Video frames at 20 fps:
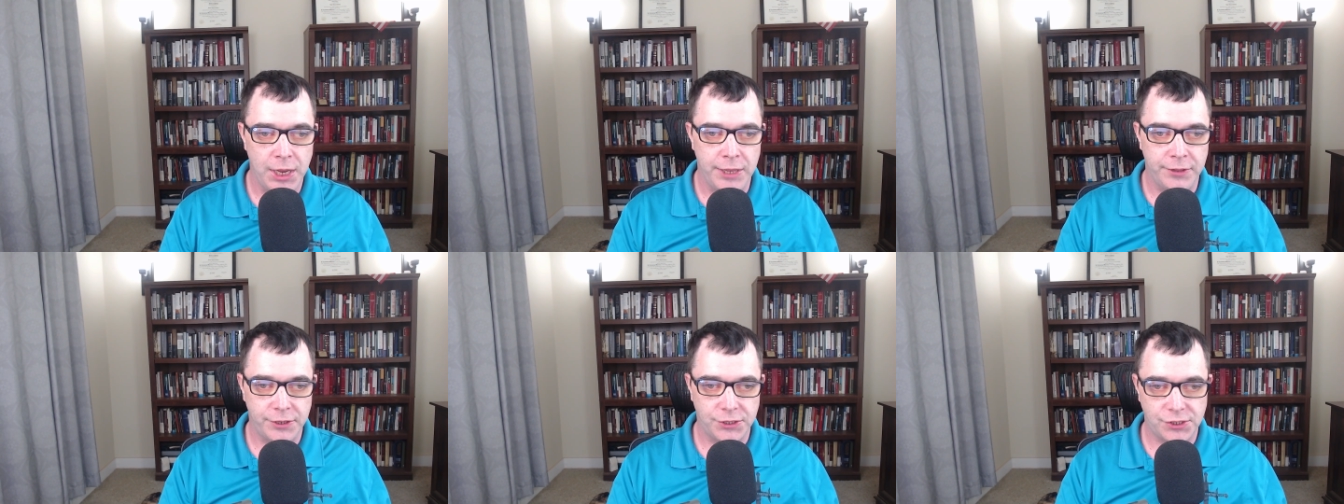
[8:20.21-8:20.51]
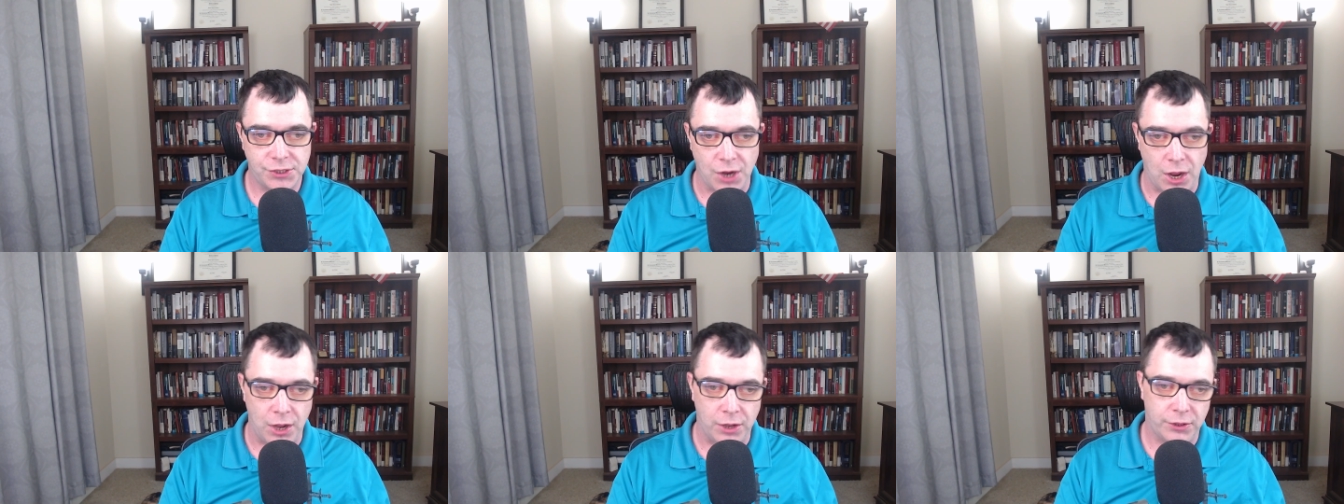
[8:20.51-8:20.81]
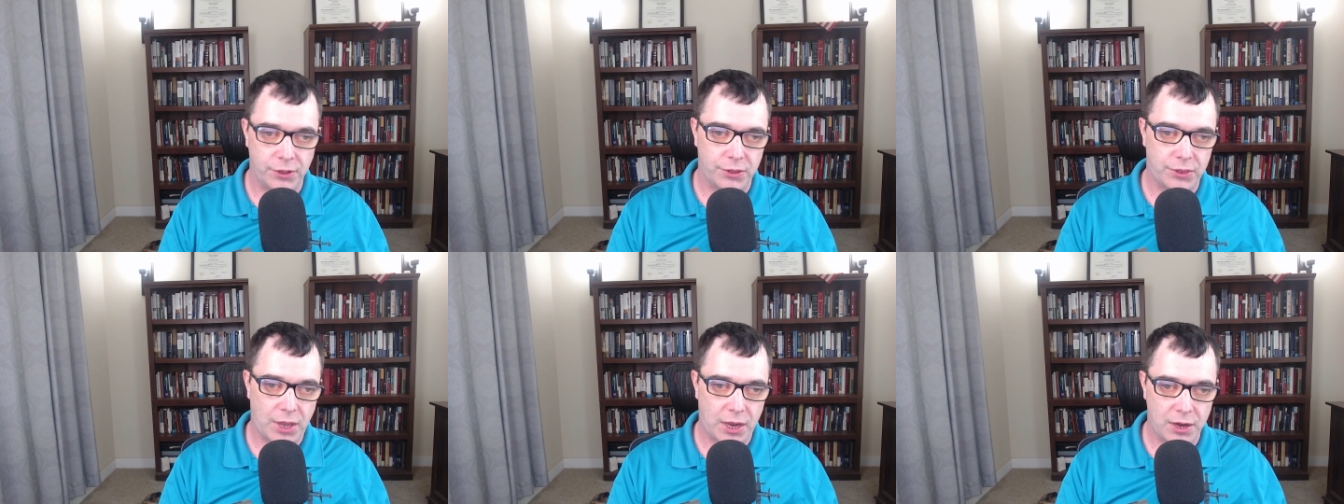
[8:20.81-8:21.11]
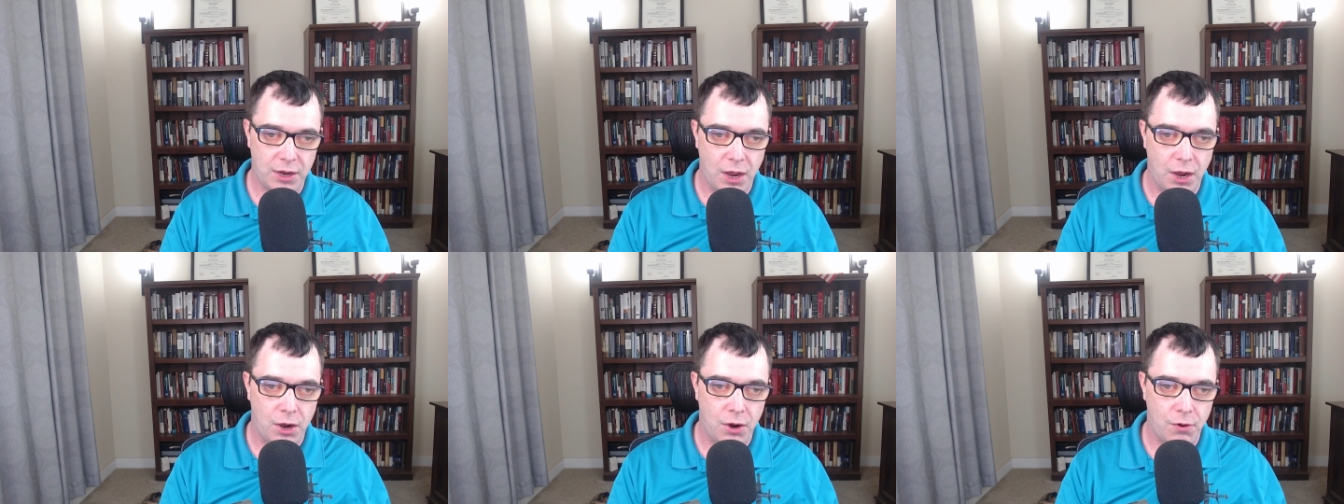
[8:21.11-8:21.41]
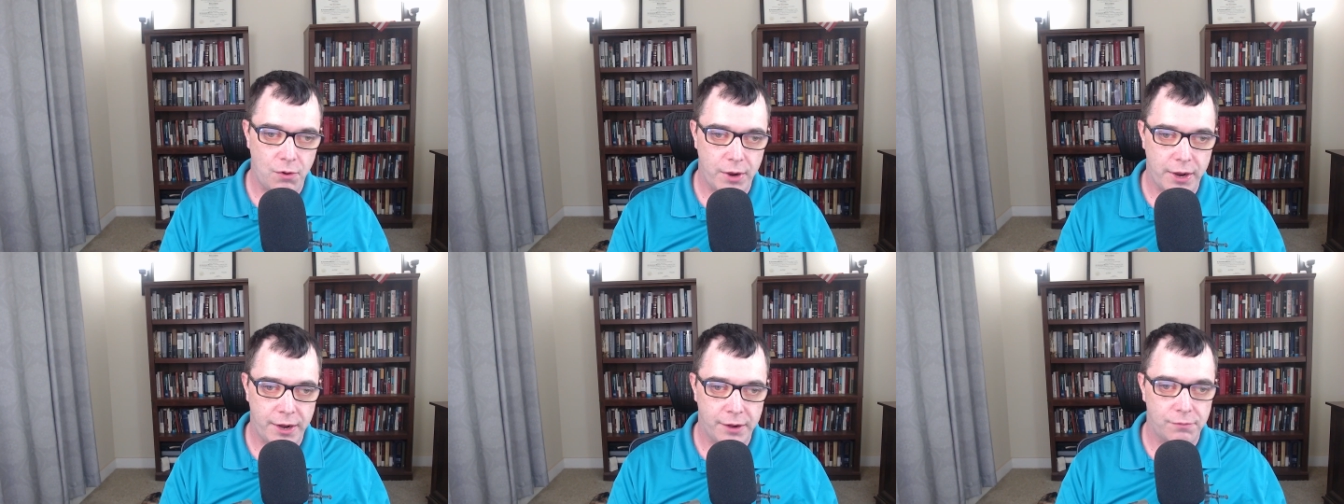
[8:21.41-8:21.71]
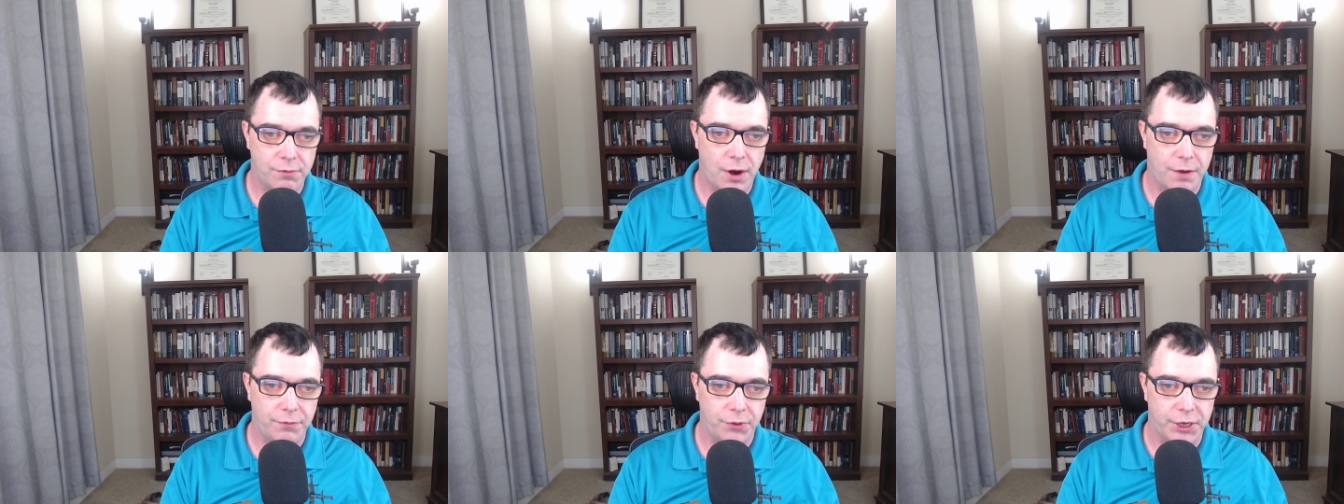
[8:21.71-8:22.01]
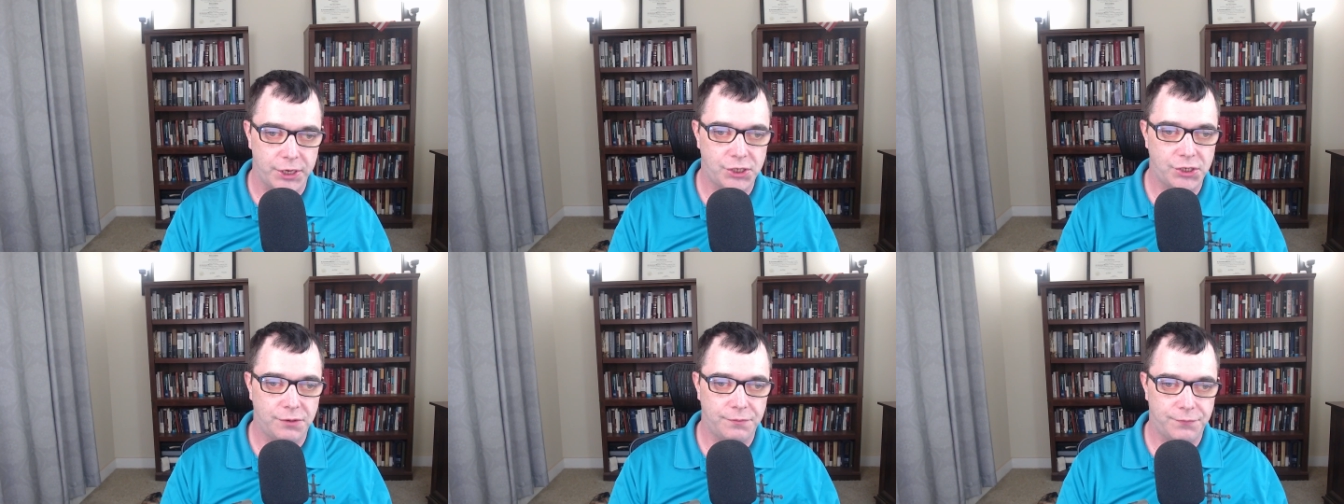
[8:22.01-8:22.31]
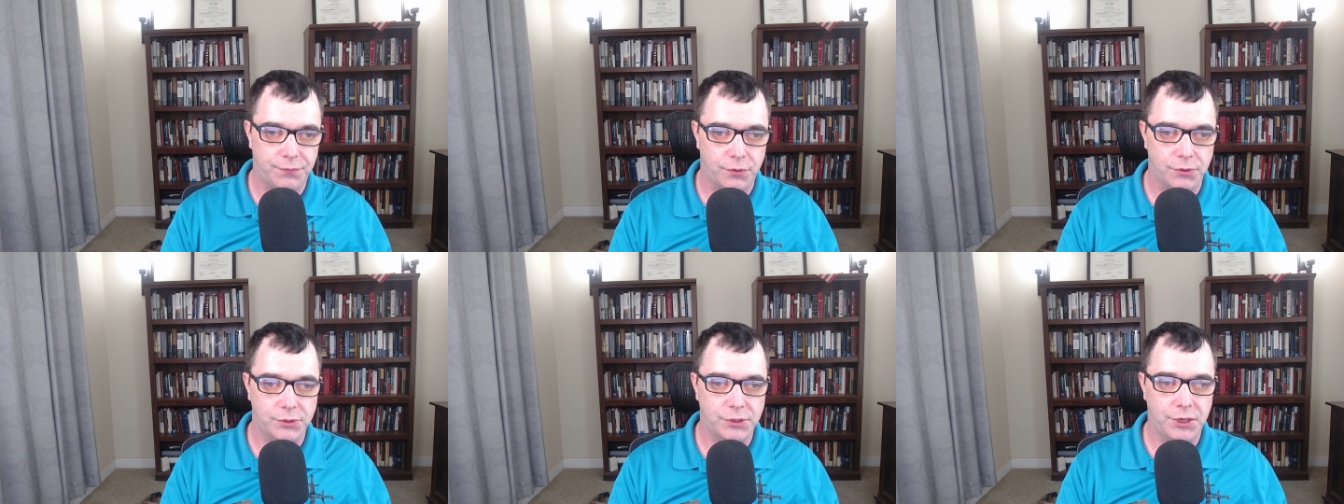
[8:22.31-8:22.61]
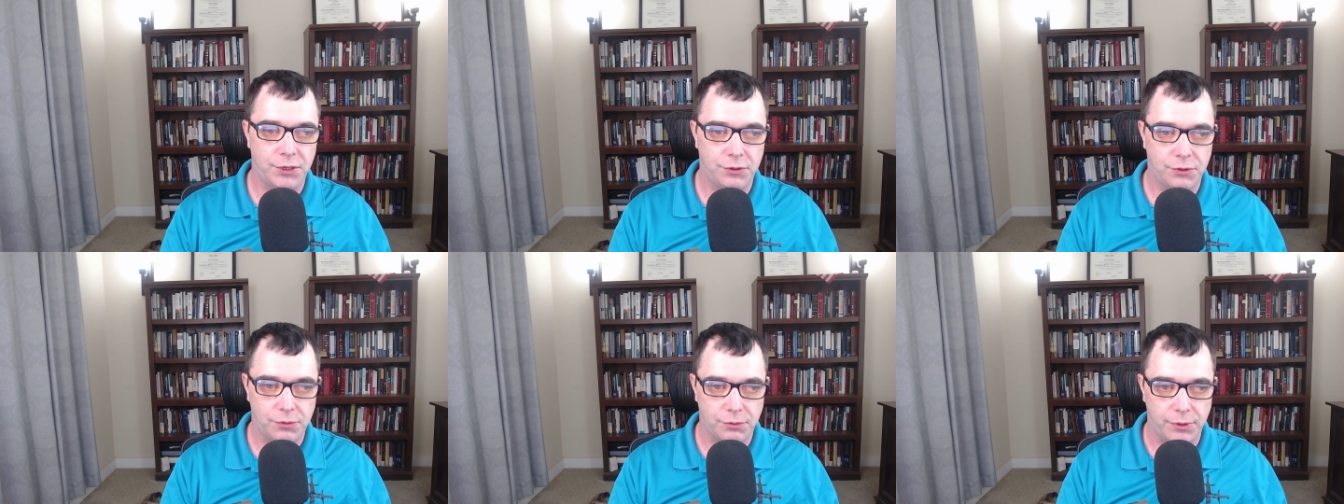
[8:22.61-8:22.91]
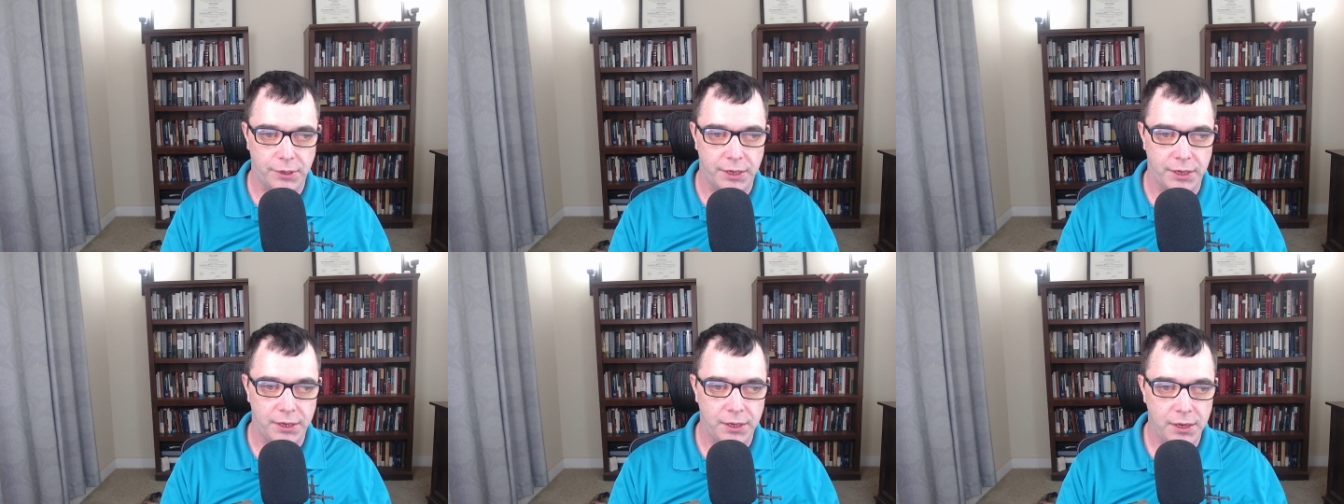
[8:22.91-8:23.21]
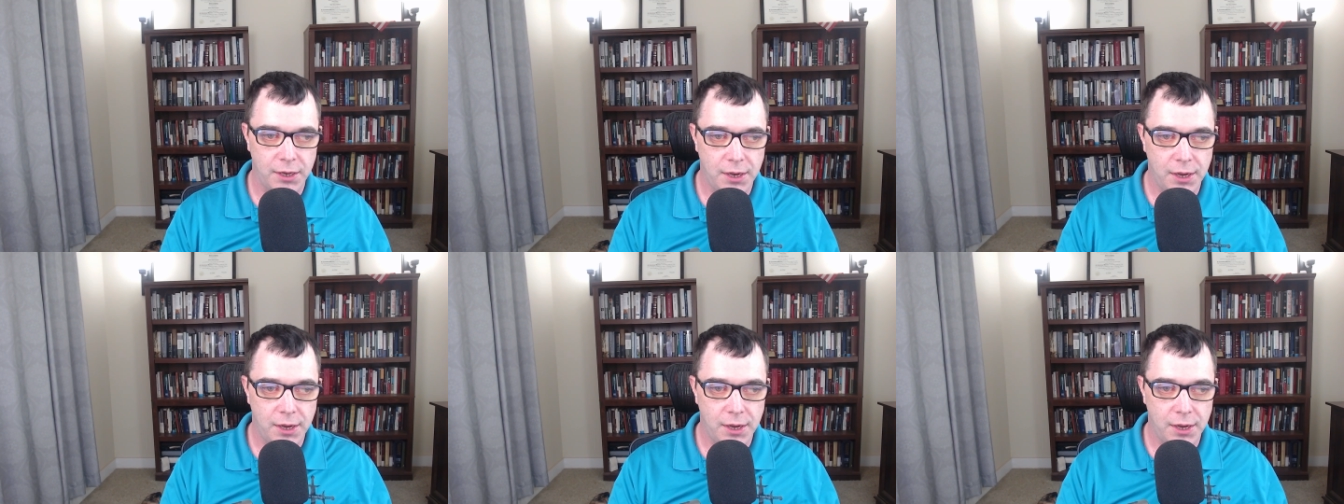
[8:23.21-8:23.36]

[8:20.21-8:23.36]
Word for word: the song that they know in Revelation fourteen three.